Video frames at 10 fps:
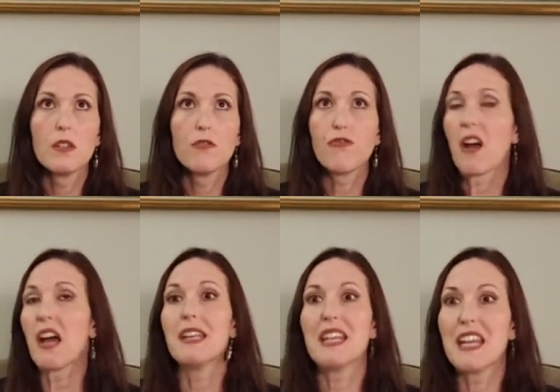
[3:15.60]

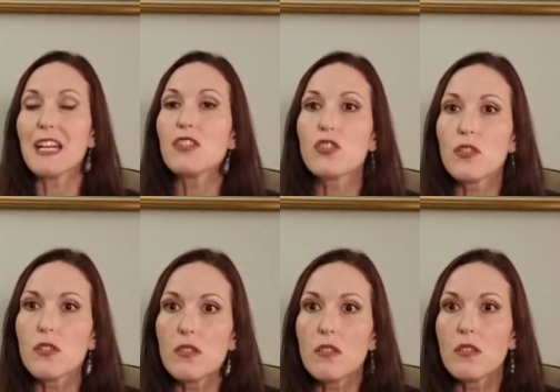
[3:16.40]

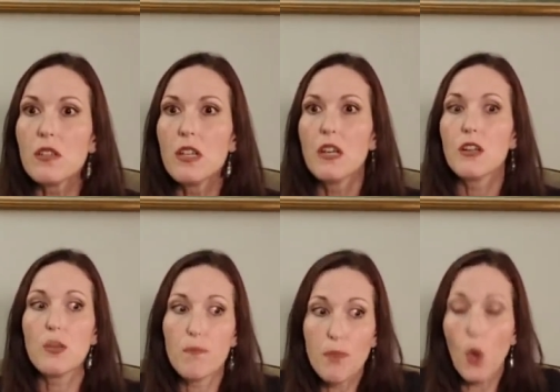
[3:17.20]
financial,
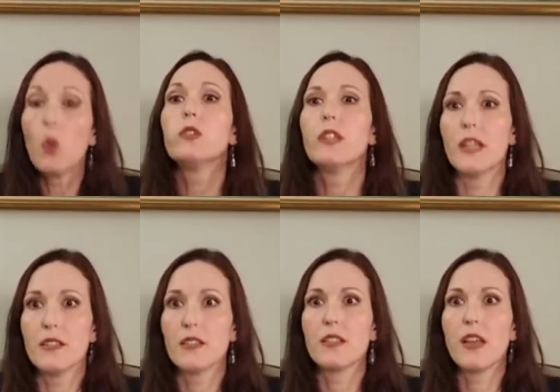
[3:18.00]

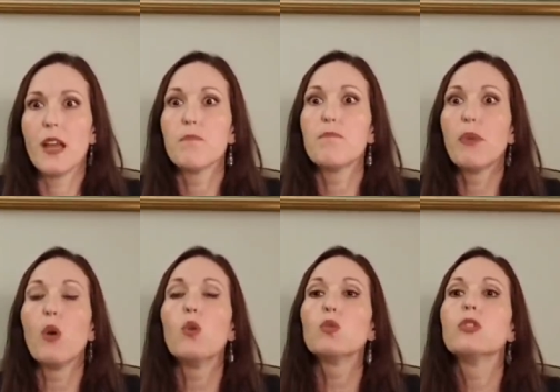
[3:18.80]
boldness, a
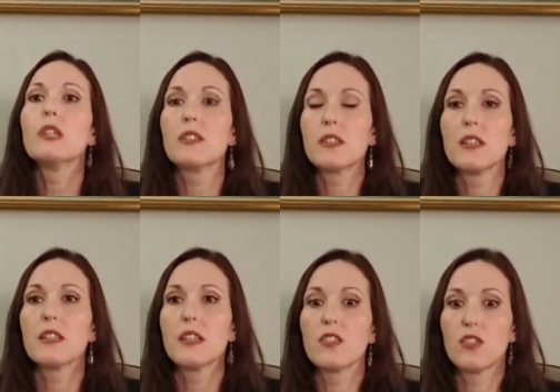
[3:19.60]
boldness that
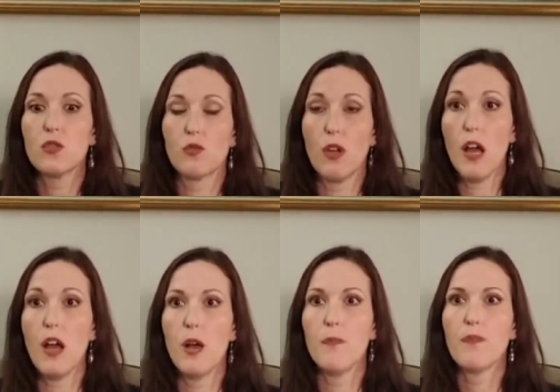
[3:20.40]
needs to
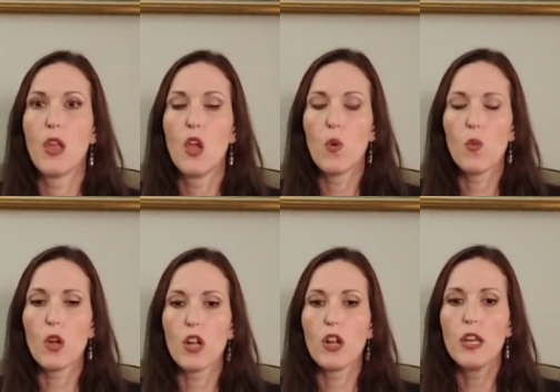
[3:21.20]
come
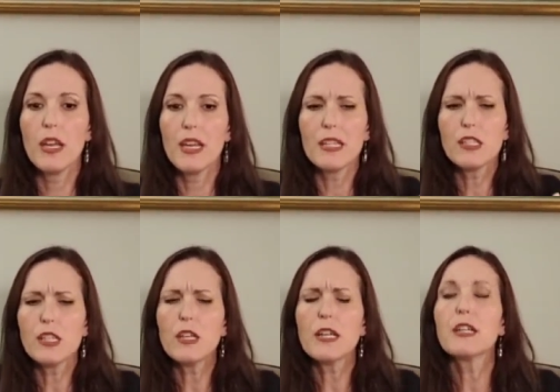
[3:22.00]
where it's
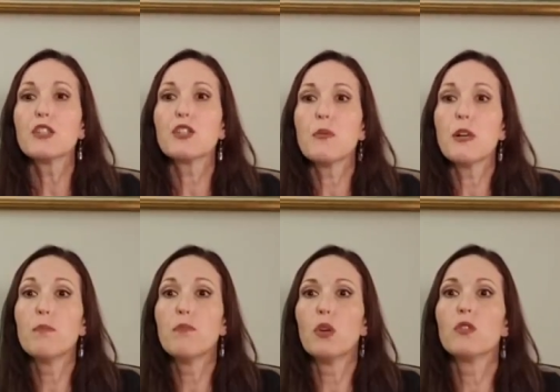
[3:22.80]
an, and it's an, a
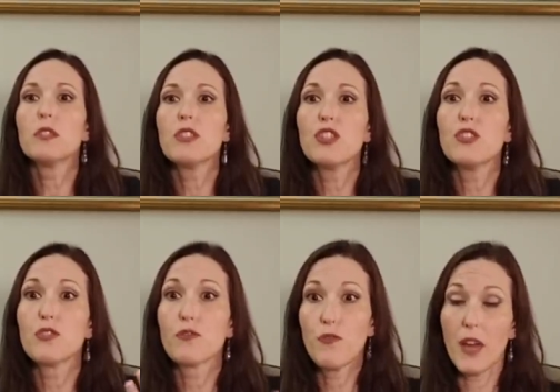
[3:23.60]
boldness in
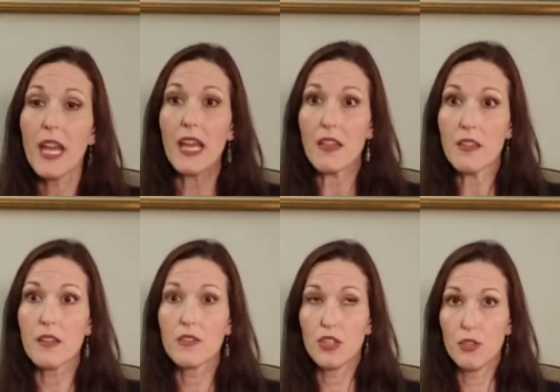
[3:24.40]
your faith
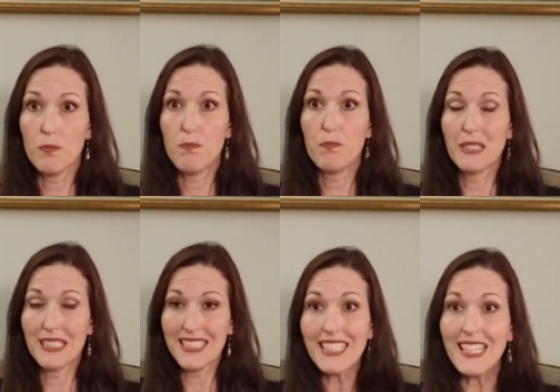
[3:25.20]
to
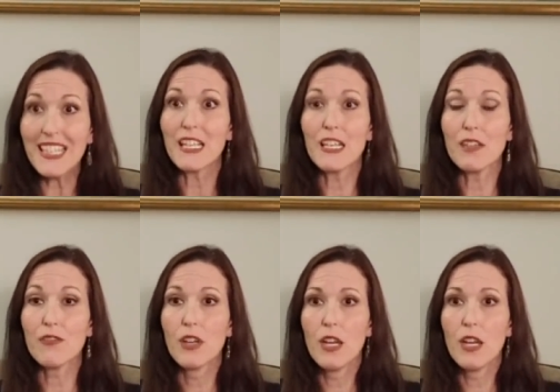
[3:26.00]
believe